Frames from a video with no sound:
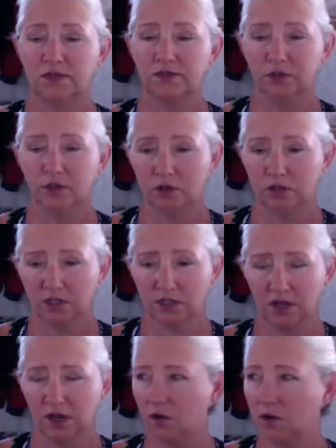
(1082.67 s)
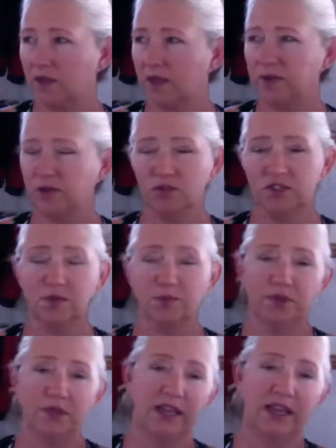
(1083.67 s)
difficult. Or maybe it was the
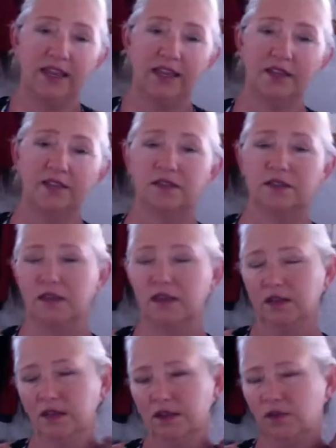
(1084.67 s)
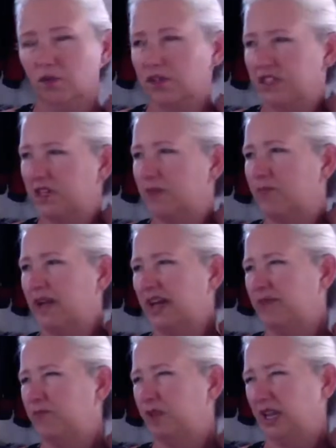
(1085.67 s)
blade. Was it a
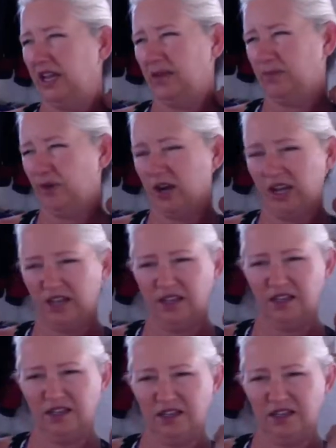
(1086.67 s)
bad blade, Brian?